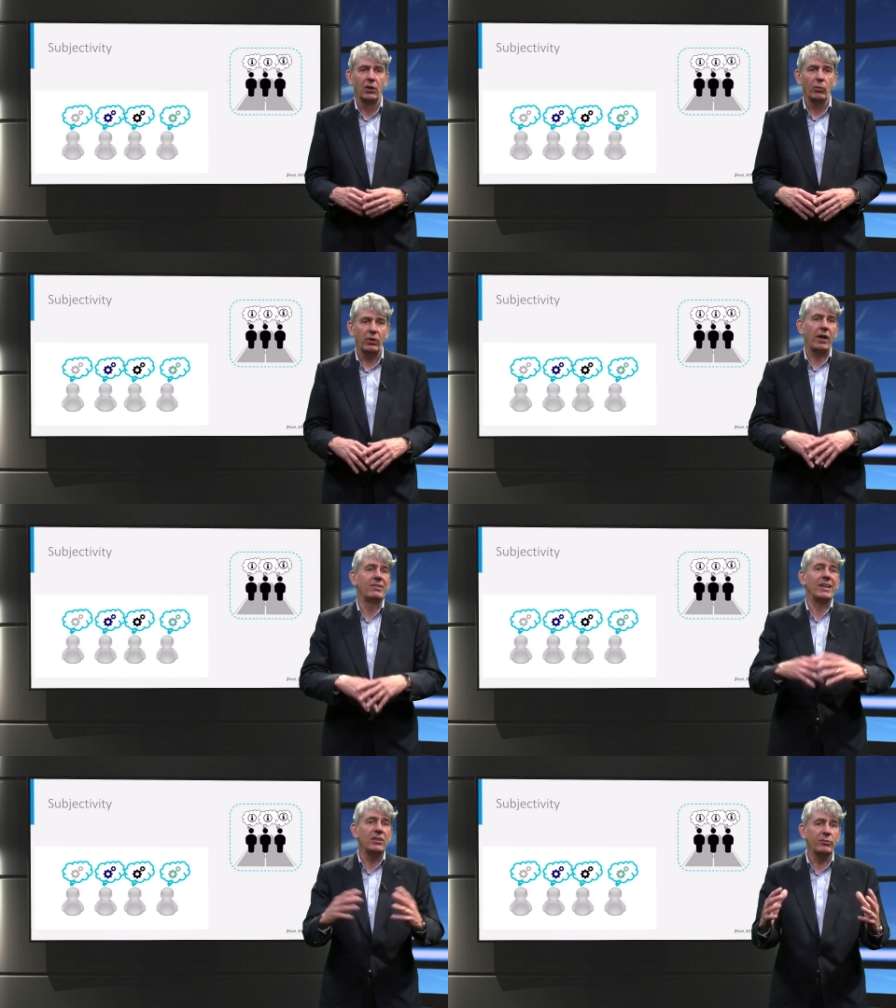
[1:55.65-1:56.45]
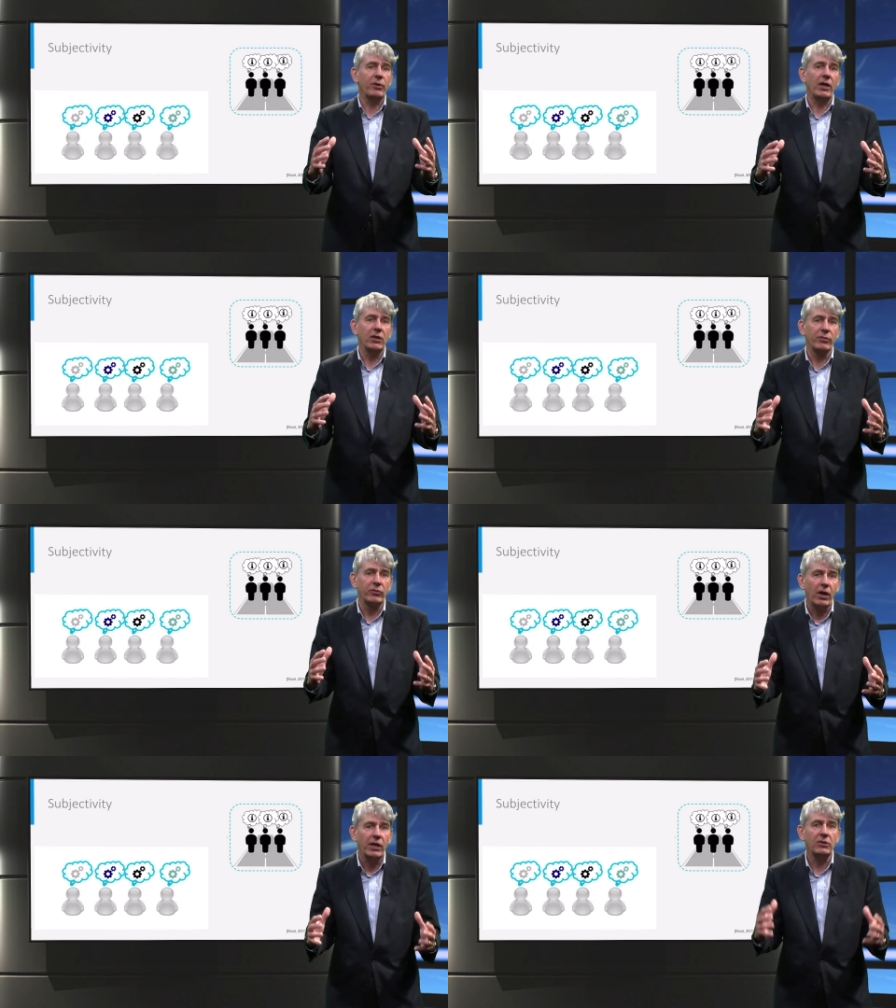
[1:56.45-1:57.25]
will identify a
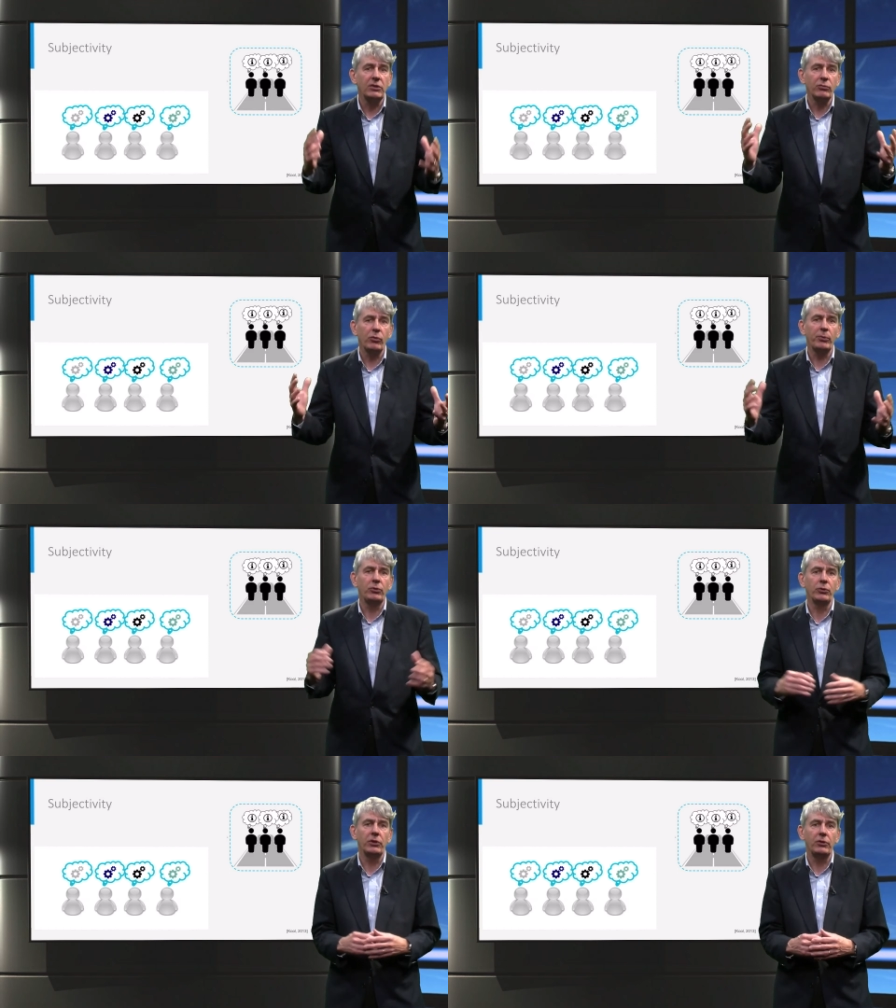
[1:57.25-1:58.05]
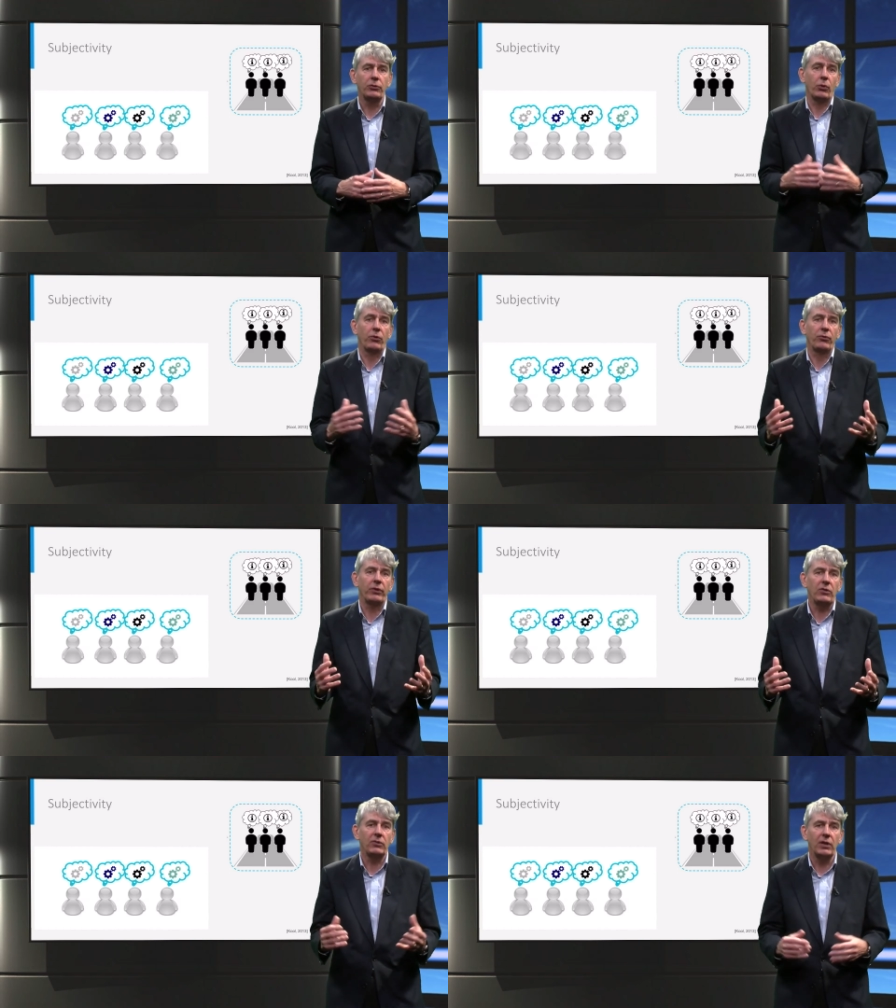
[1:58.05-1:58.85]
variety of opportunities or
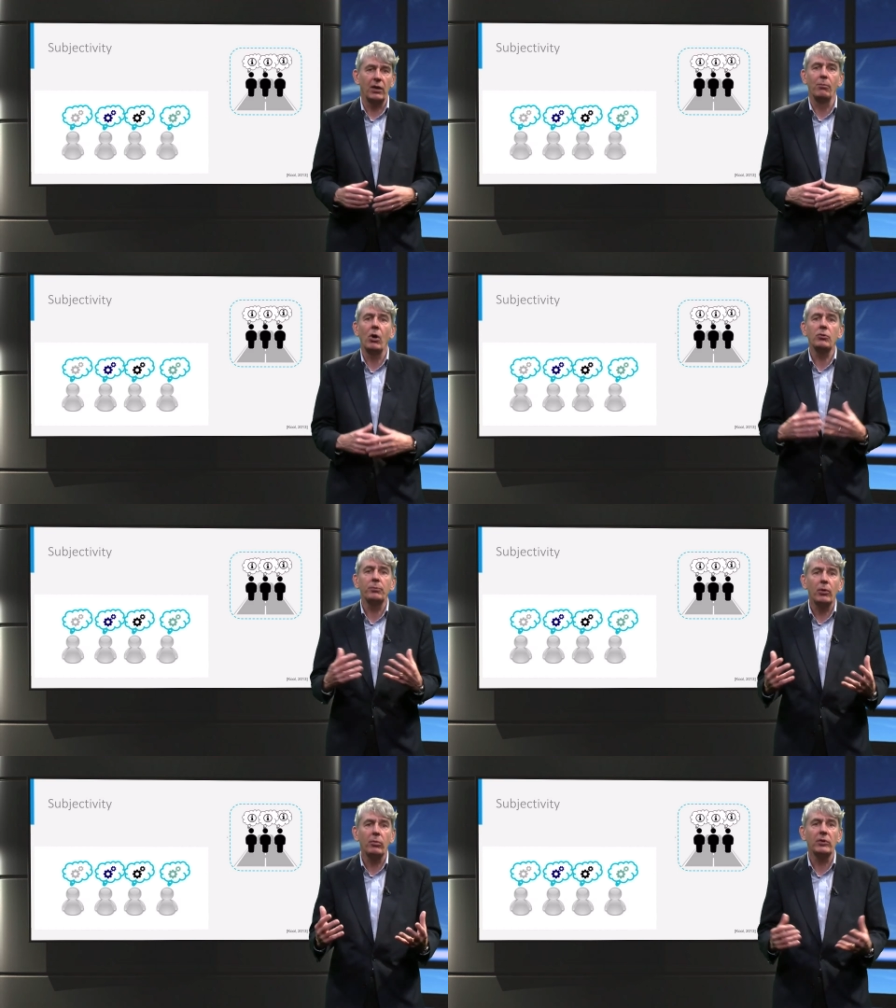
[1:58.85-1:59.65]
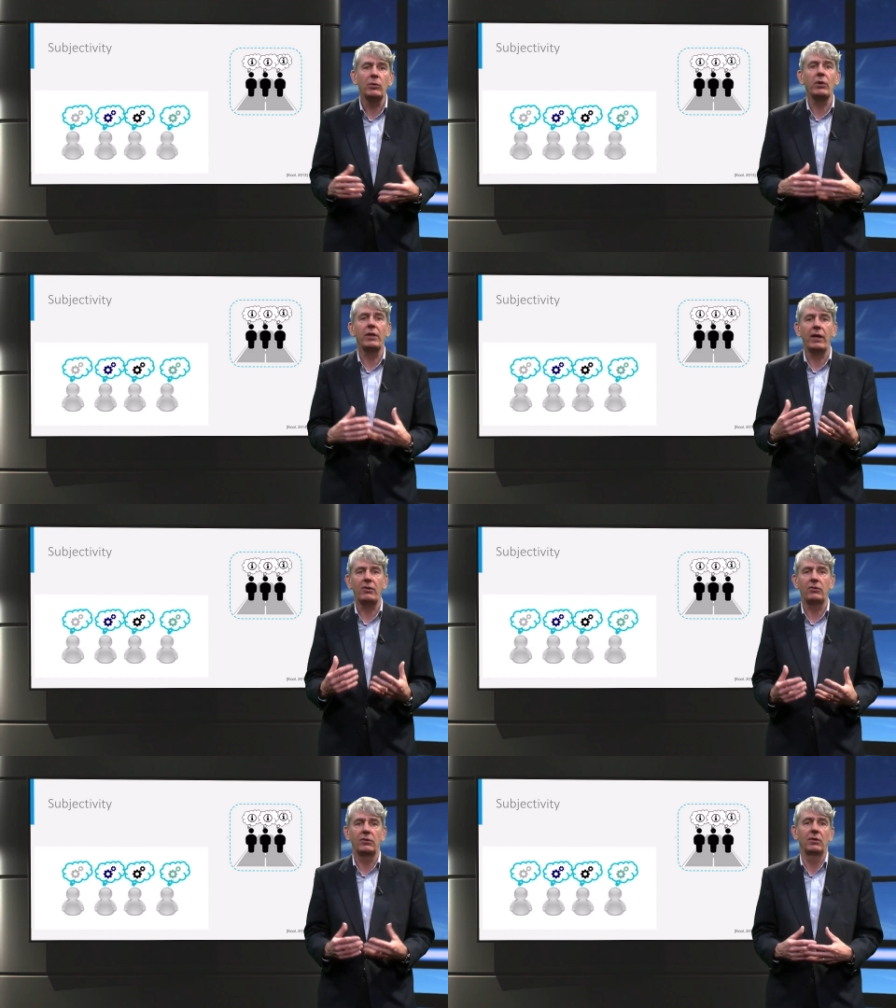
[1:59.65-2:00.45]
threats, and most probably will
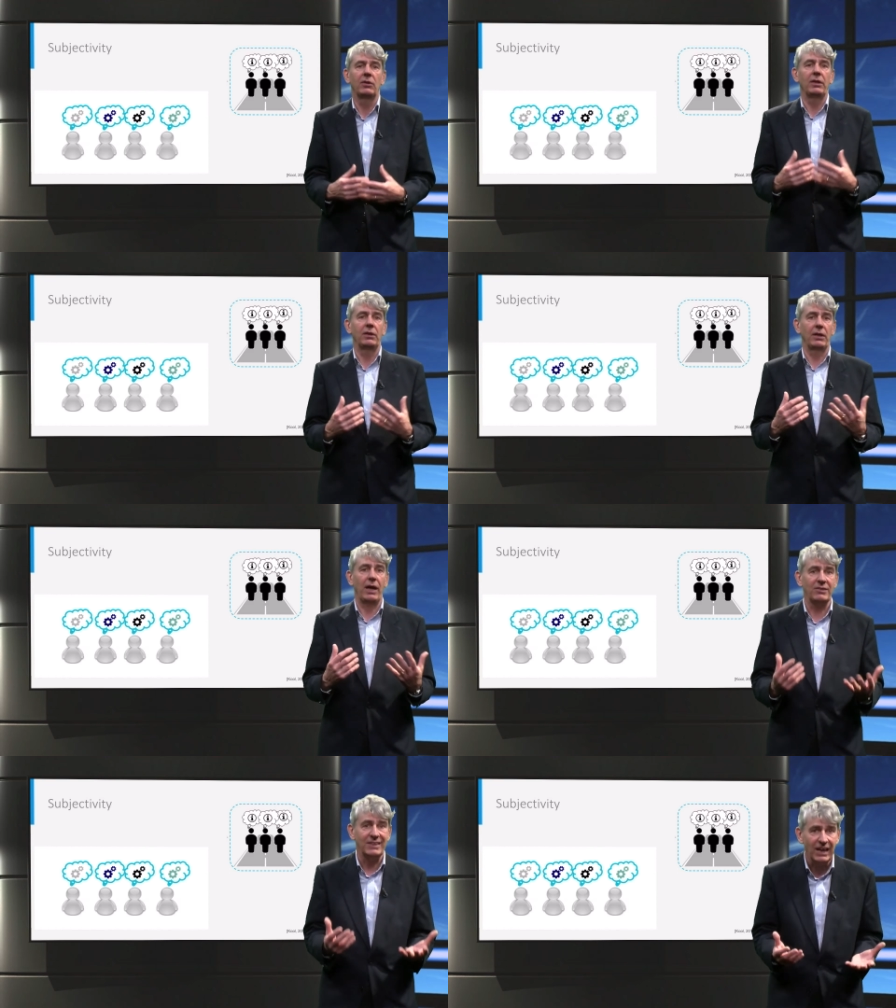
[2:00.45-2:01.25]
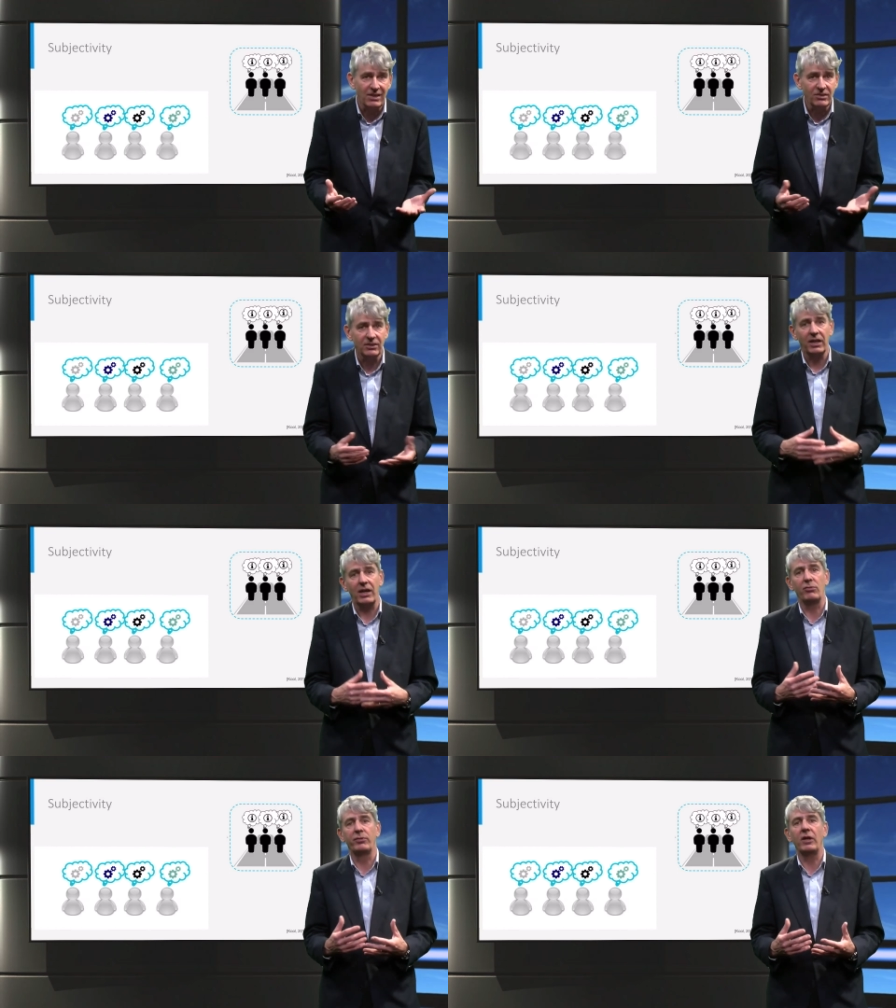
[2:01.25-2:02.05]
at the end,
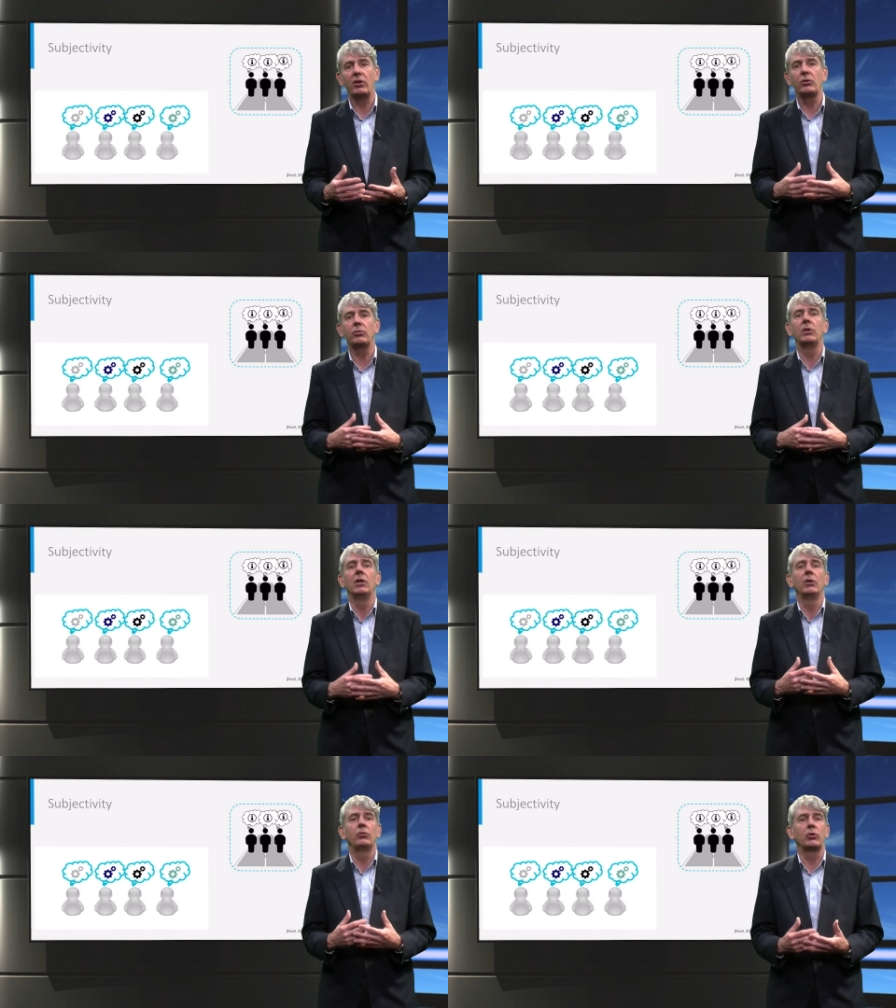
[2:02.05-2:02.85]
add value to